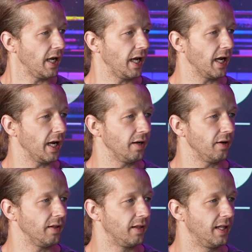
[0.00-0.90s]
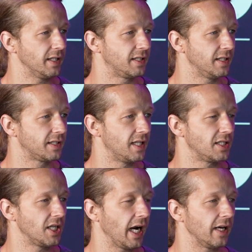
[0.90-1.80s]
And this is the
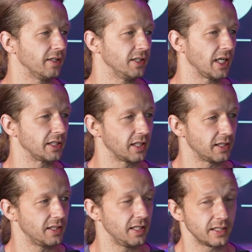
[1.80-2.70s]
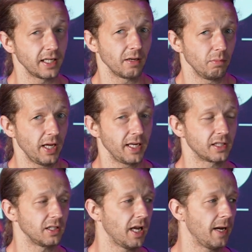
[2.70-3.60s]
challenge. As you can see, it's like a
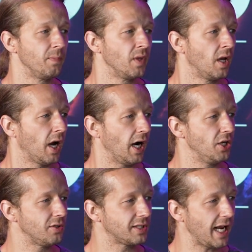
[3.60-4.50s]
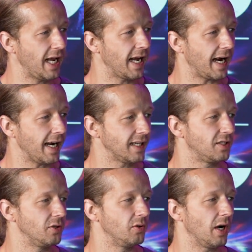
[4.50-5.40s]
blank slate. I used AI
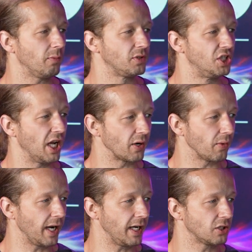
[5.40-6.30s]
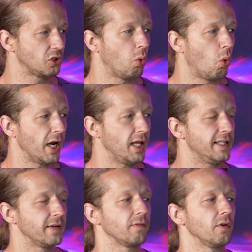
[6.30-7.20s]
to help generate 20
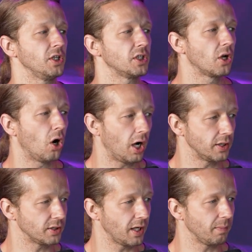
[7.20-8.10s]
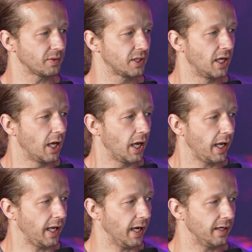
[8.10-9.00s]
different concepts.
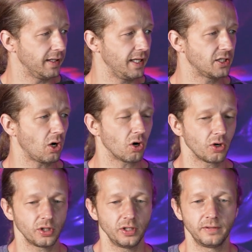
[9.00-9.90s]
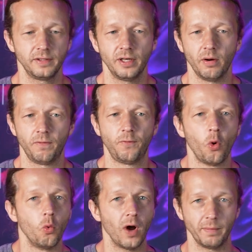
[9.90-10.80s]
And these aren't, you know,
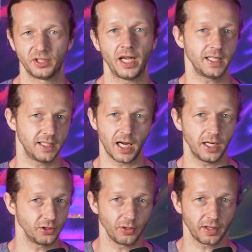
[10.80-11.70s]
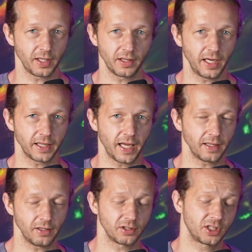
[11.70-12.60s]
full website designs or anything like
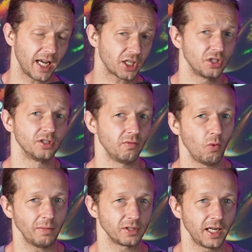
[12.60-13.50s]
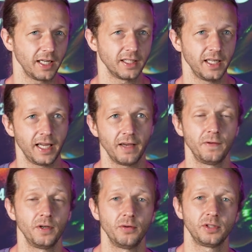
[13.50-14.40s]
that. They're sections of websites and they
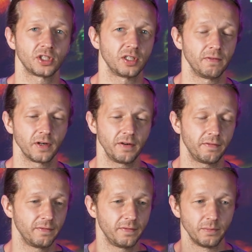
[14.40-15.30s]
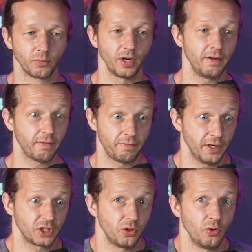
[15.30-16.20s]
give you just a very brief
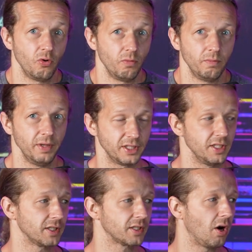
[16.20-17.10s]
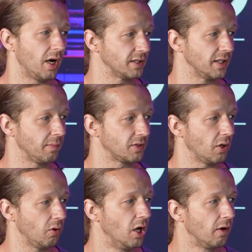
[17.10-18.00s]
fictional business concept.
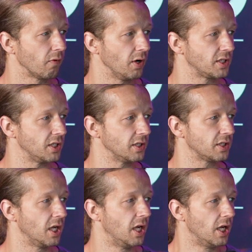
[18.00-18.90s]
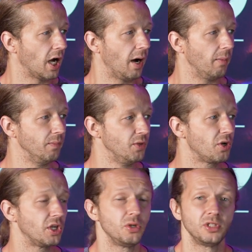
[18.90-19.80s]
So, for instance, um,
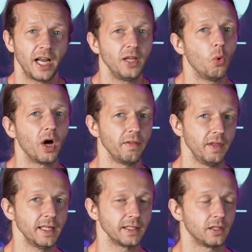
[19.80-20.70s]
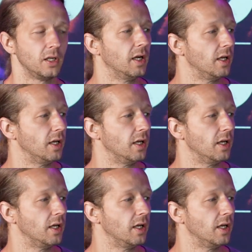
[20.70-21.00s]
you could choose any one of these.